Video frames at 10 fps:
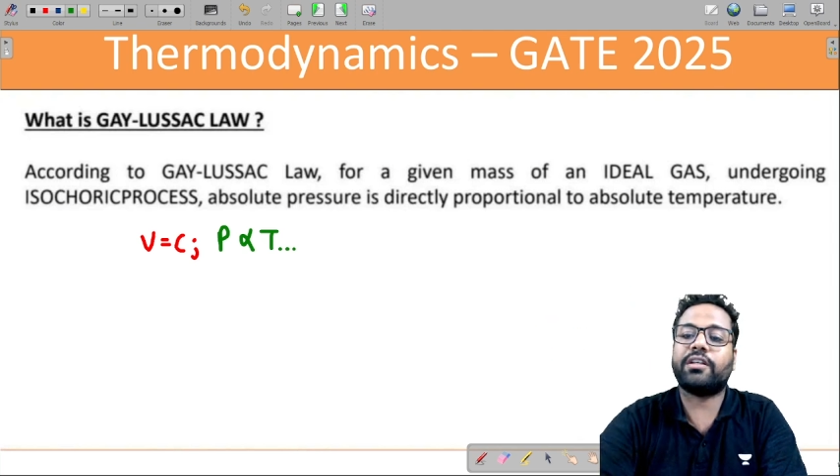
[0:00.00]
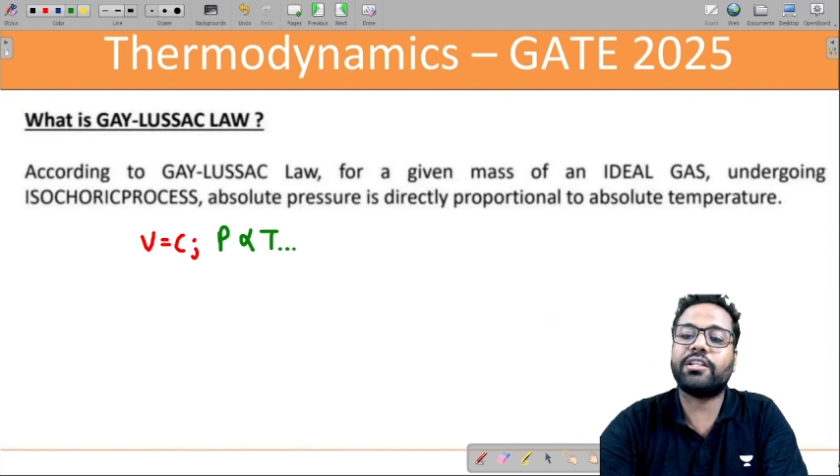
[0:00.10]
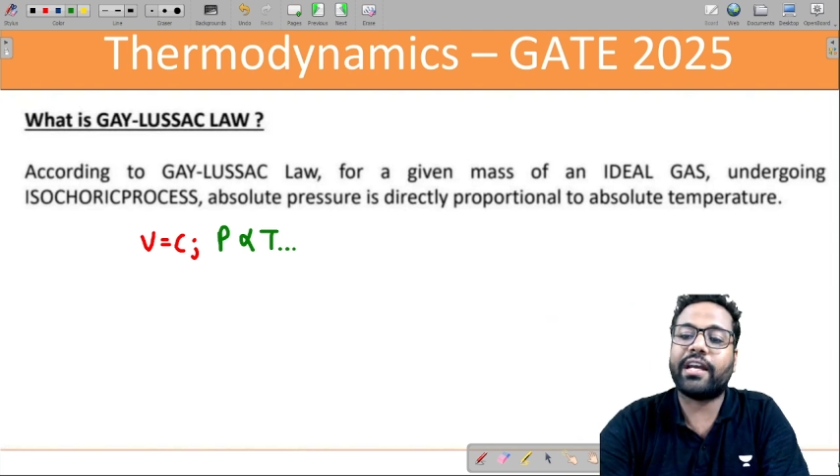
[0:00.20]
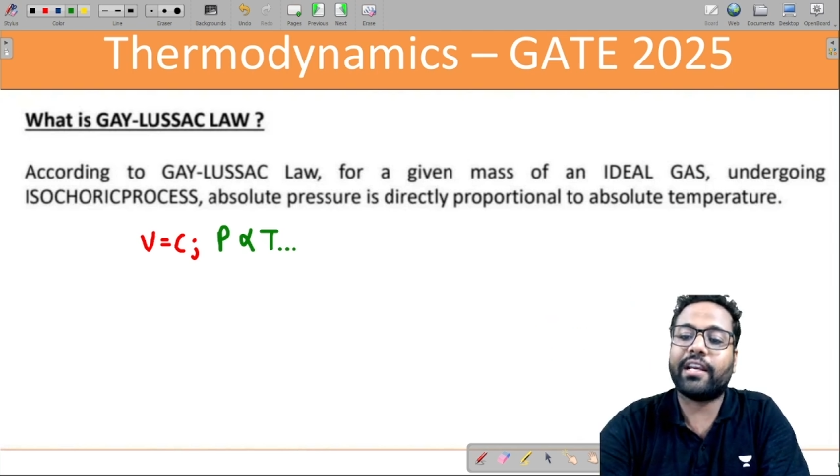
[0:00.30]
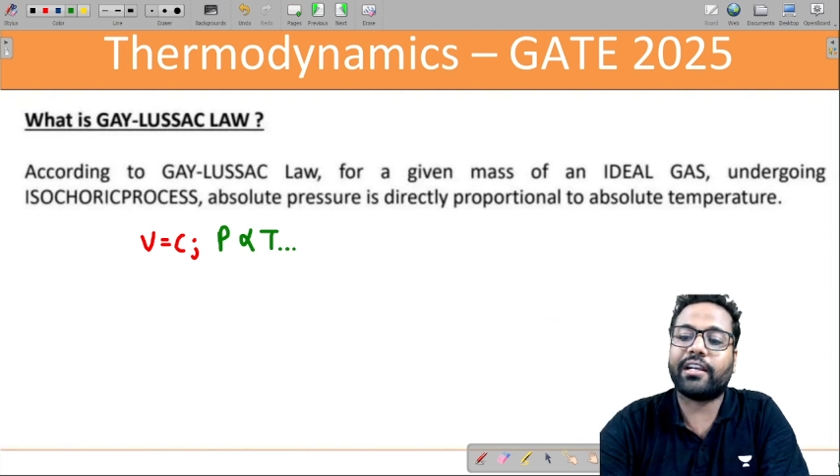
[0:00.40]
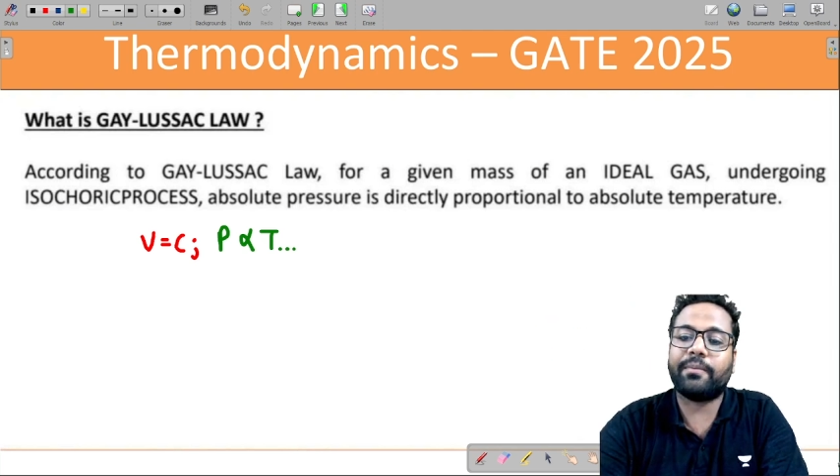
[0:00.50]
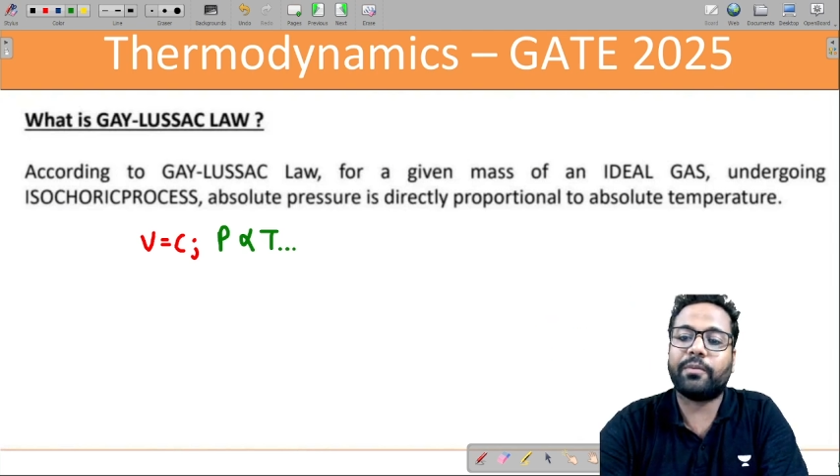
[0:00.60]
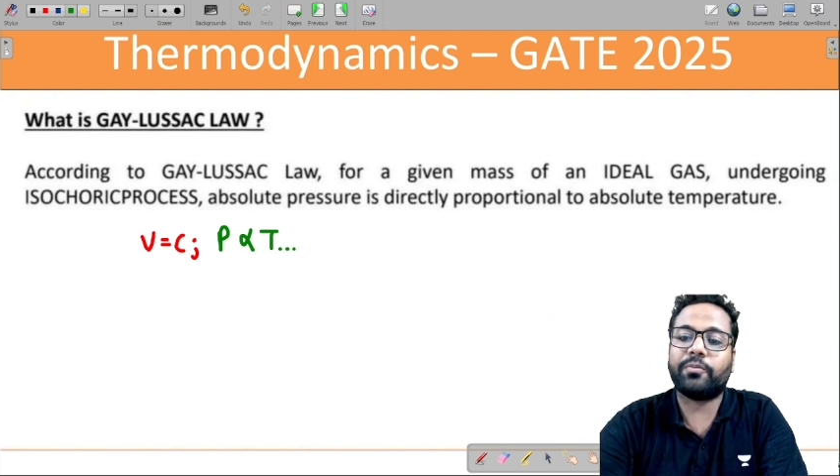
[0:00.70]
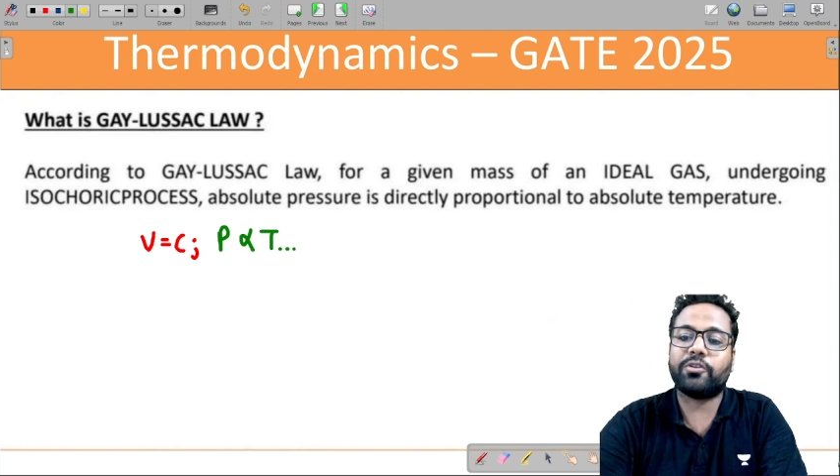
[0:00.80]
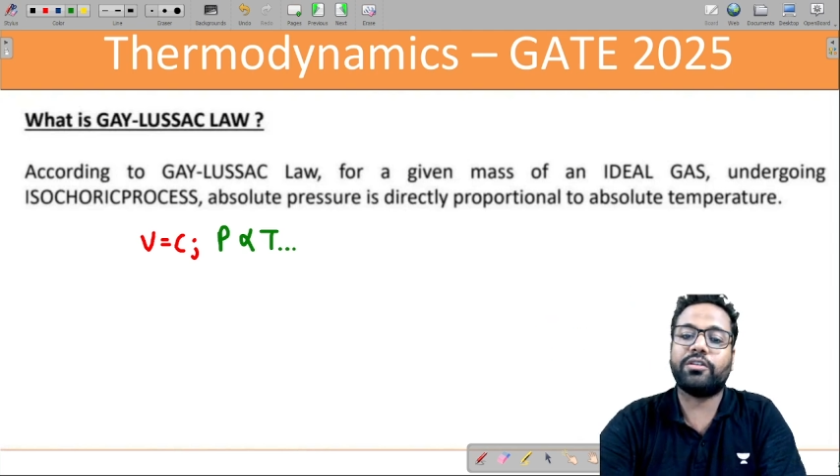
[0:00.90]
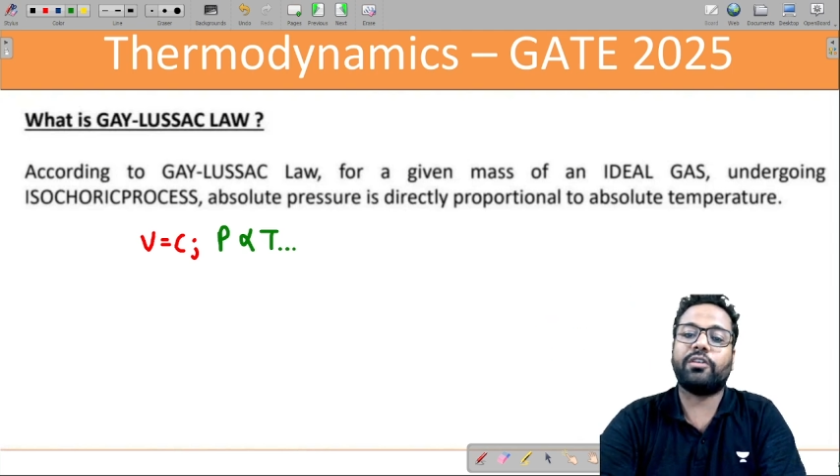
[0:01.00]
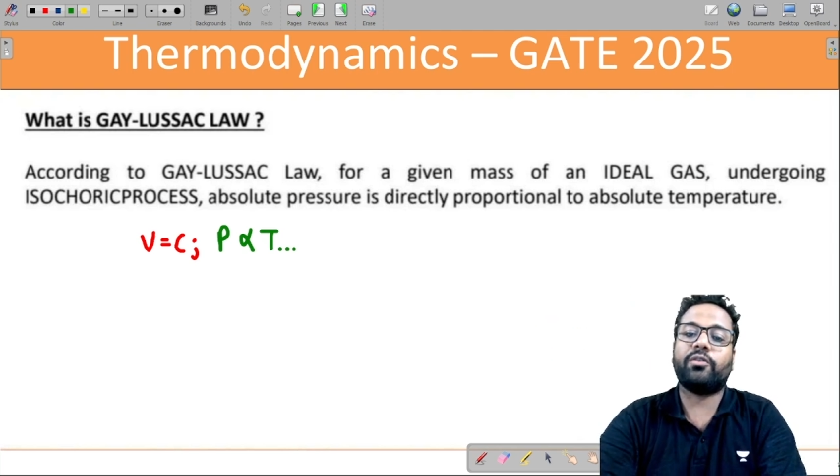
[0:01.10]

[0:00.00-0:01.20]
is directly proportional to